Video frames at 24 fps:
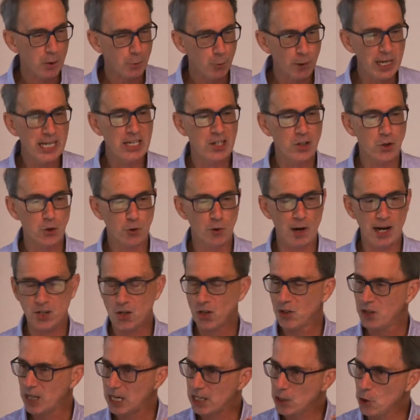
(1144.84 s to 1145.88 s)

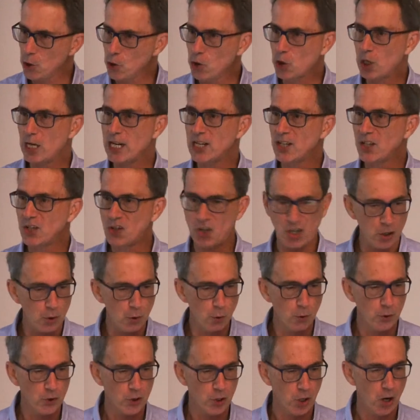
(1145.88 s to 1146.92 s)
reconstructions. They're usually
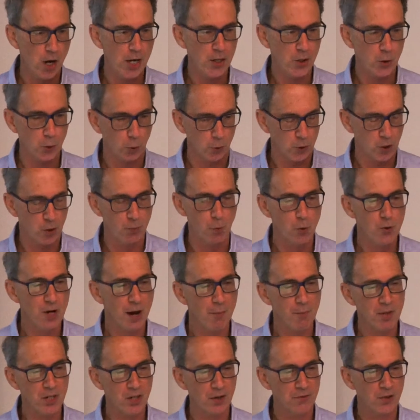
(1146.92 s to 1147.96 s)
single sites or small
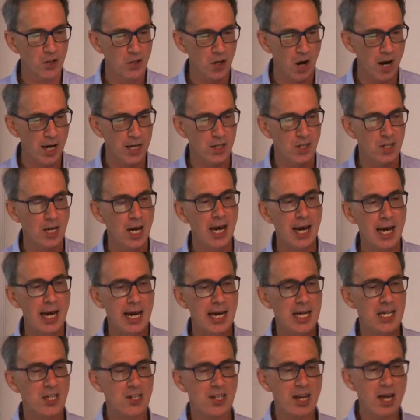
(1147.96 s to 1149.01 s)
numbers of sites
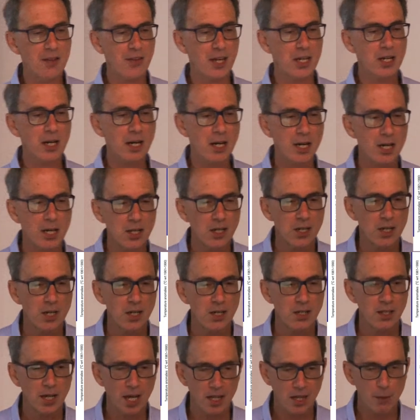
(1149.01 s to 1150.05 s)
in Southern
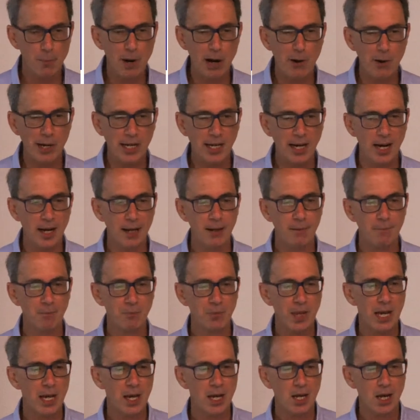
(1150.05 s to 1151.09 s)
South America,
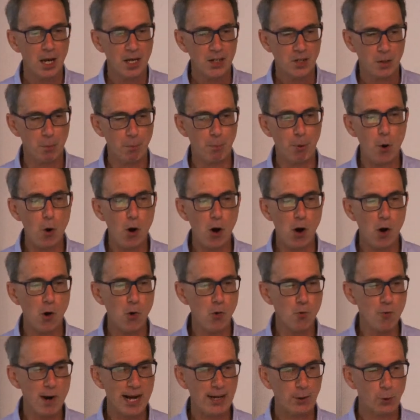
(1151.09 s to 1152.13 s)
some
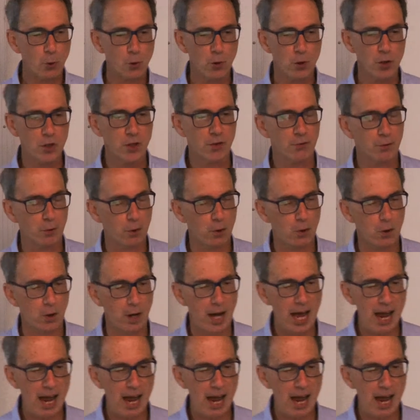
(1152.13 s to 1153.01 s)
borehole records for